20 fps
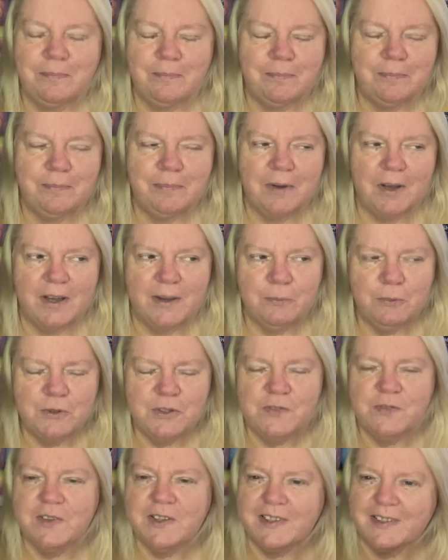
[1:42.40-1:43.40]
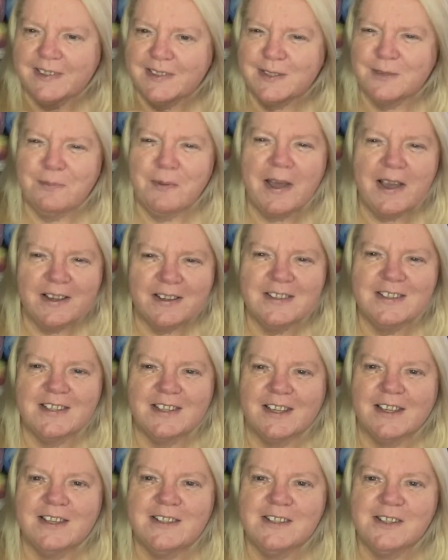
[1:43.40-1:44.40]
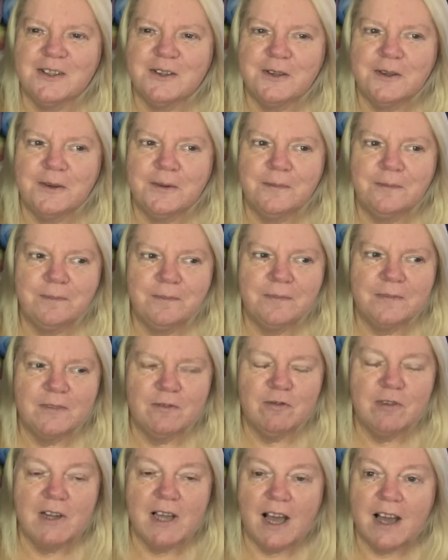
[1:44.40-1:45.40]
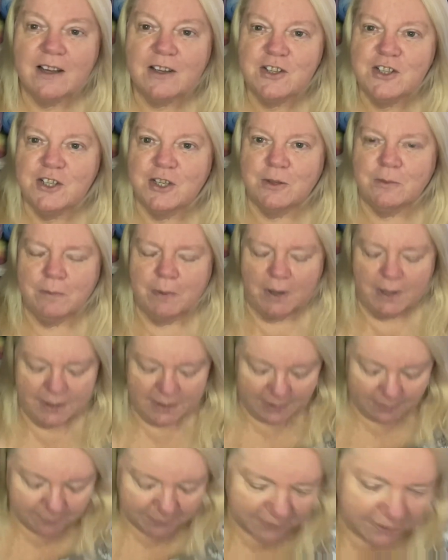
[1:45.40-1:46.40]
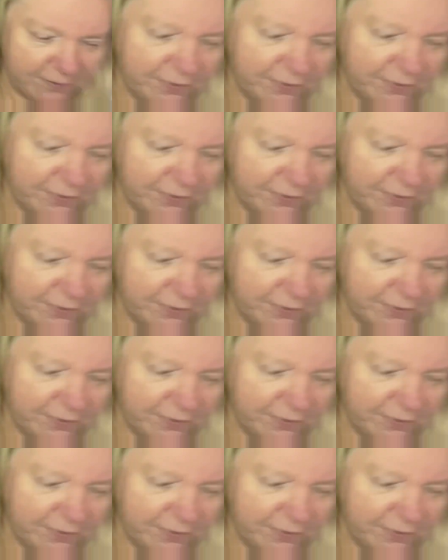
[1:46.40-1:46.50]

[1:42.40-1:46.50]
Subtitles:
But I would have expected reaction by now. But if